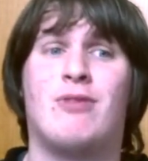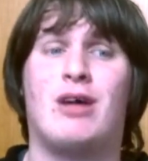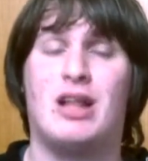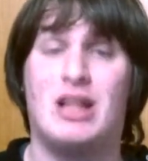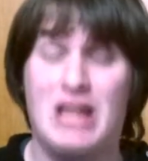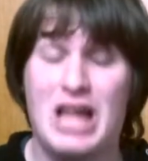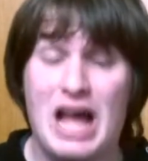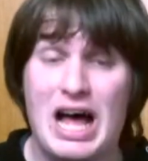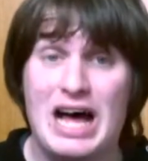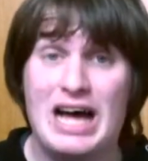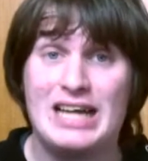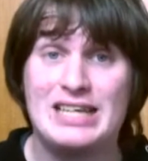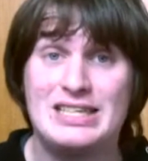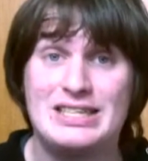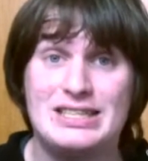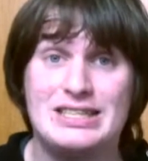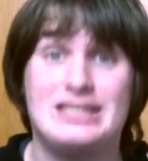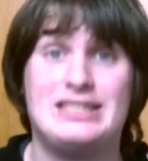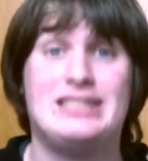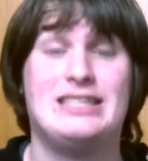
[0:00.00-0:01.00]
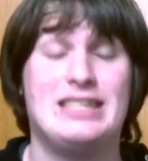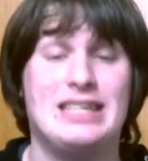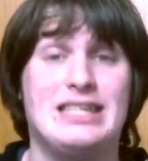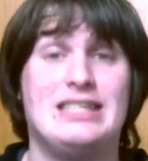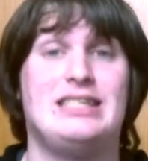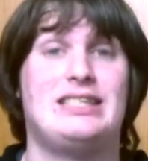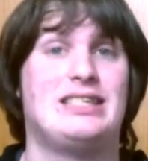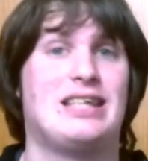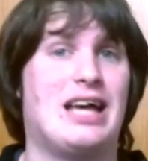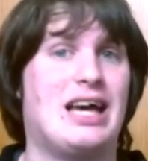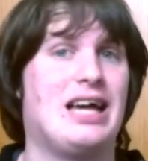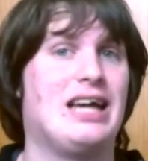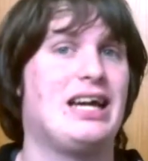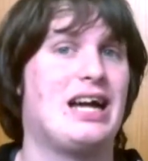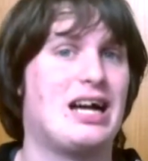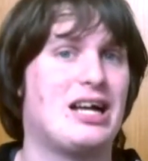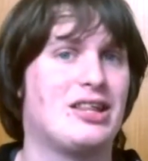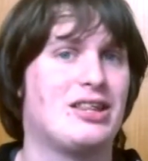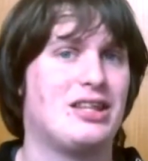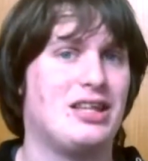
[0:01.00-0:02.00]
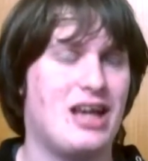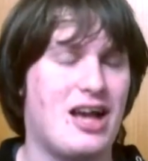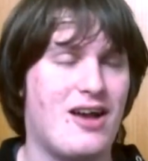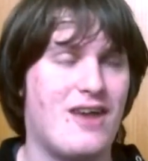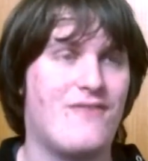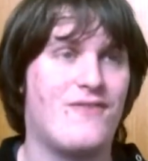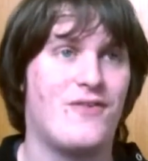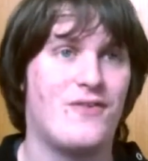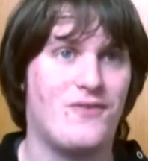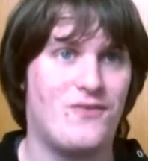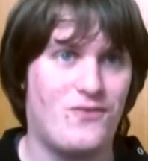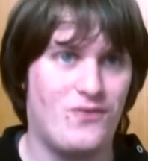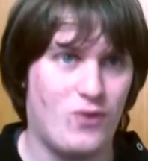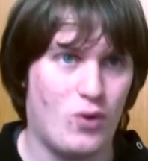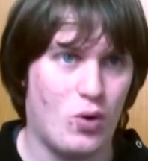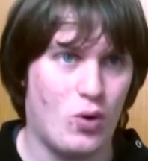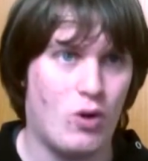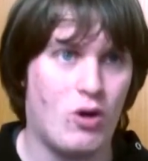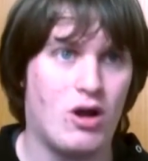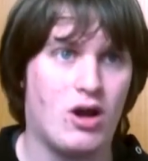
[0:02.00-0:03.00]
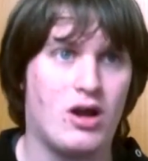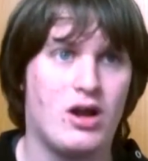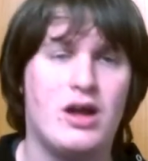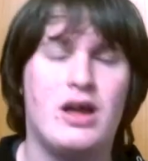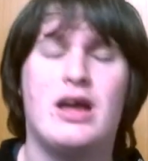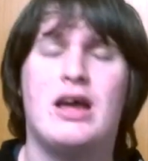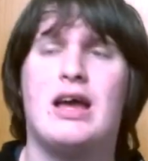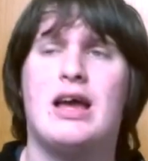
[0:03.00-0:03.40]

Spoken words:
a lot since I got the iPhone 4,